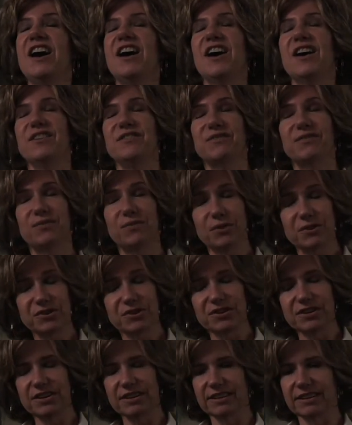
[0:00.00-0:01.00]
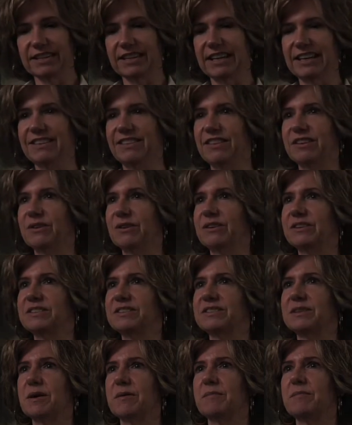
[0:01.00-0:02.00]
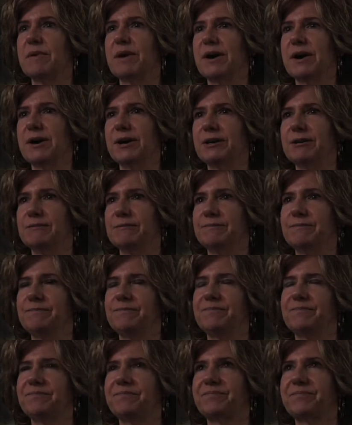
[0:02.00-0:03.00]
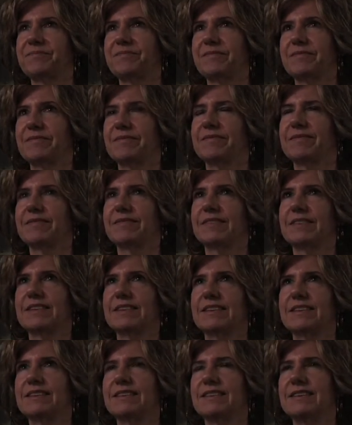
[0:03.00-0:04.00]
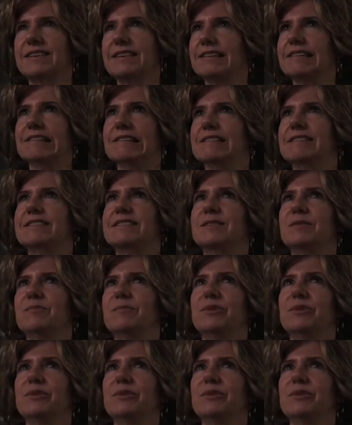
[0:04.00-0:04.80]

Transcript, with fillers: Unfortunately, are some um, uh, some